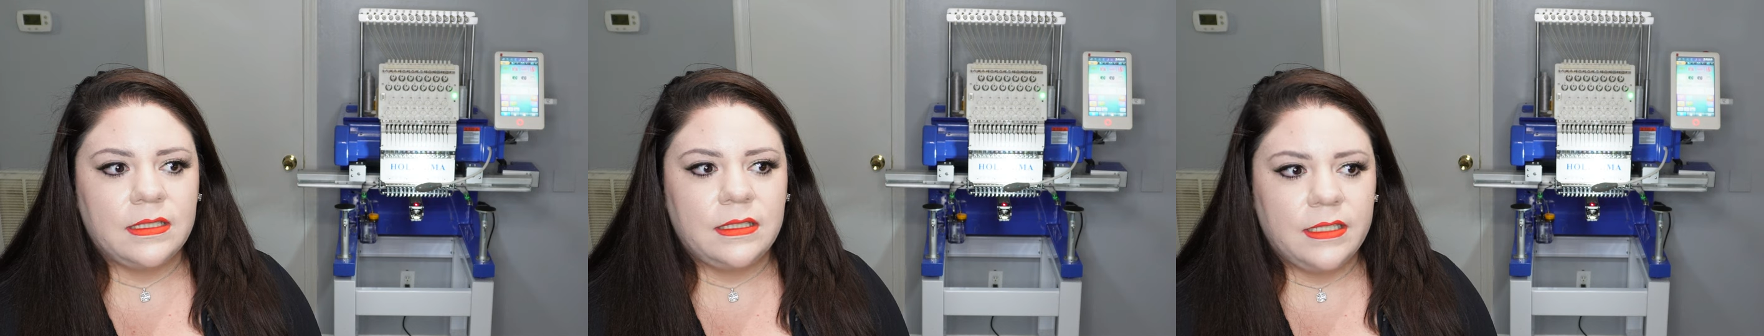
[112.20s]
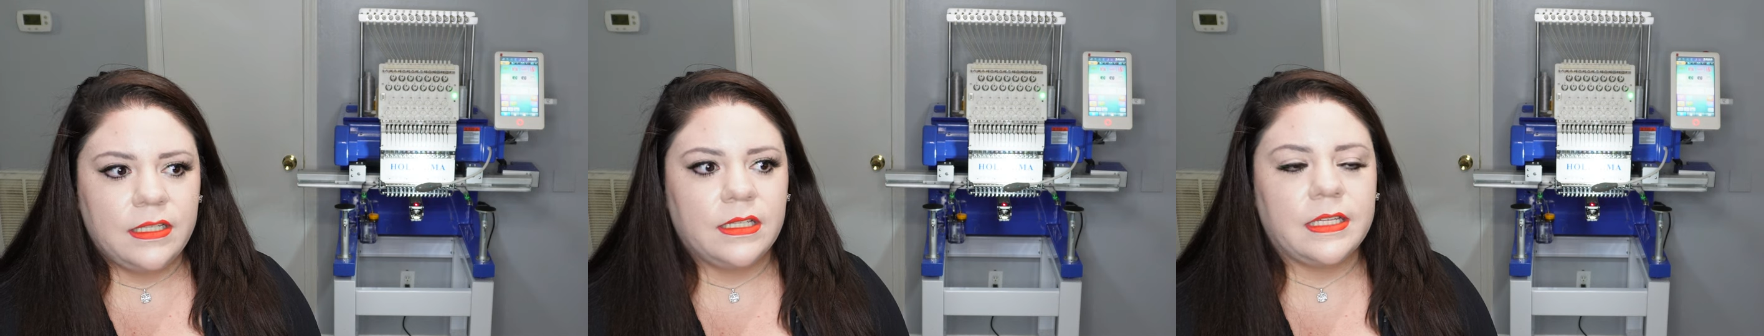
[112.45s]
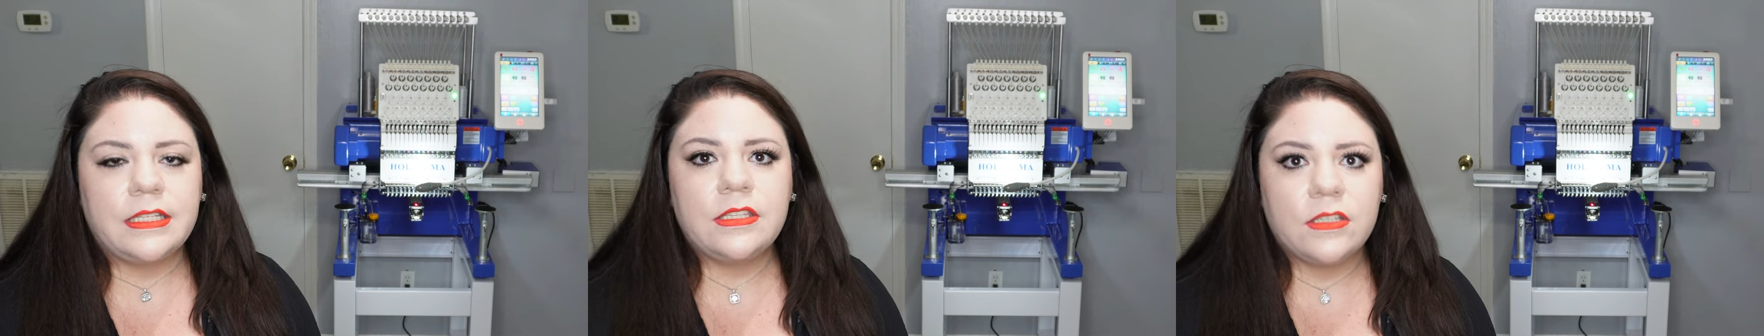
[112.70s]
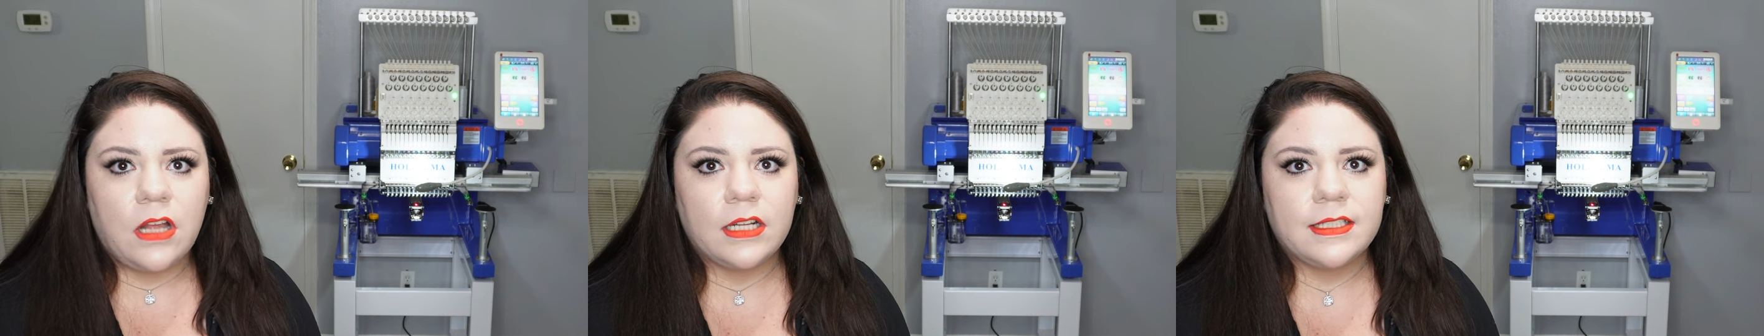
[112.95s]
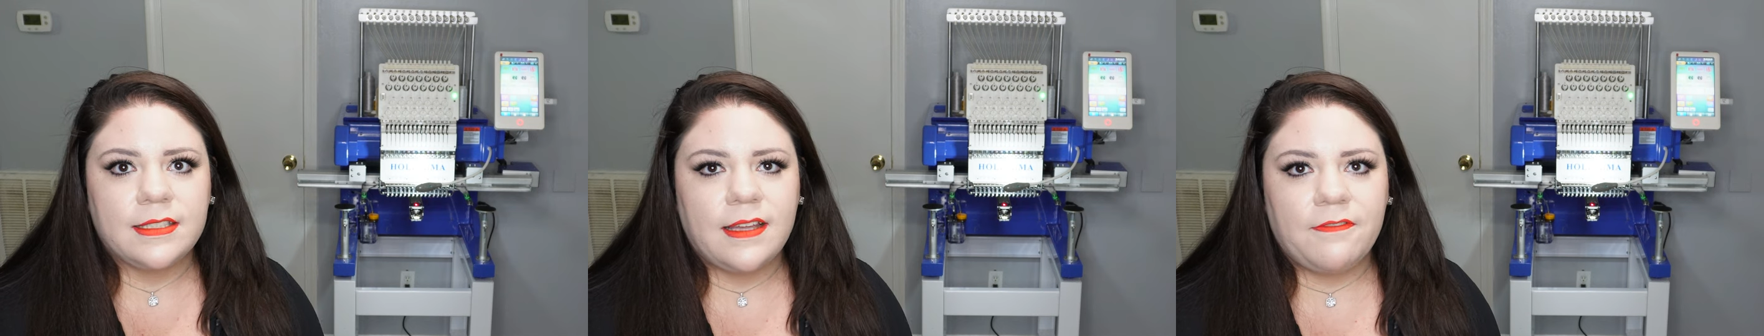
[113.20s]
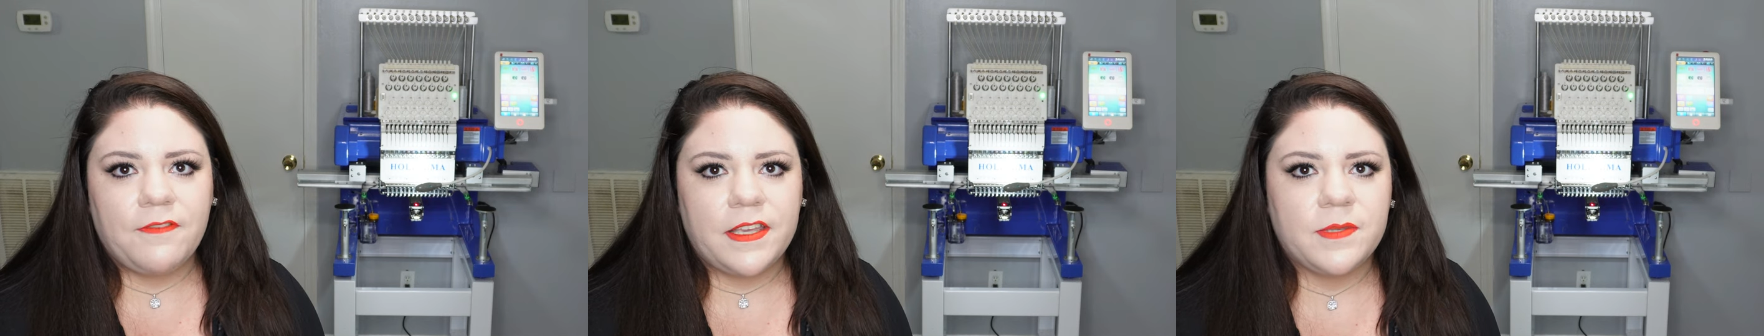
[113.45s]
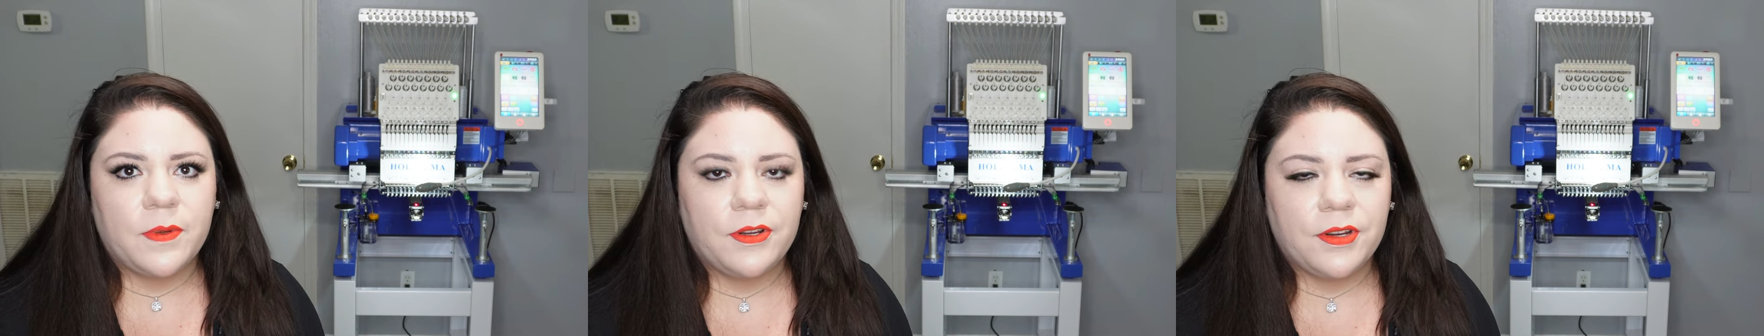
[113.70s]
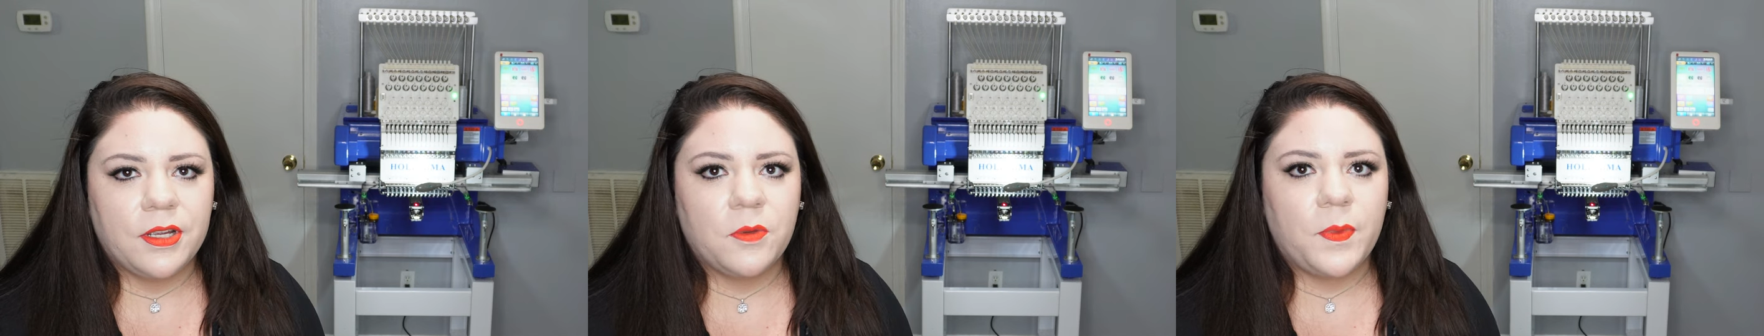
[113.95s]
literally stalked that Facebook
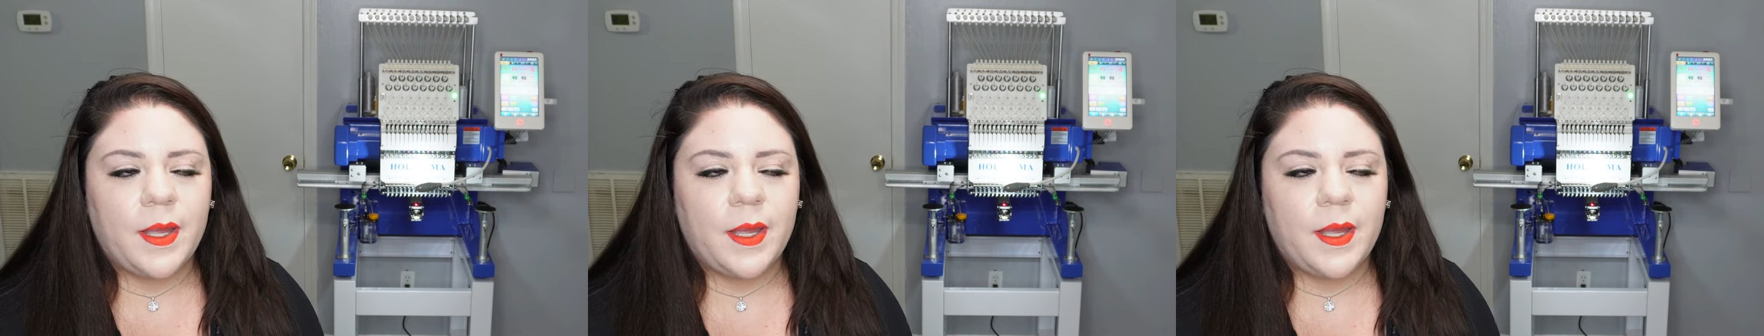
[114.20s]
group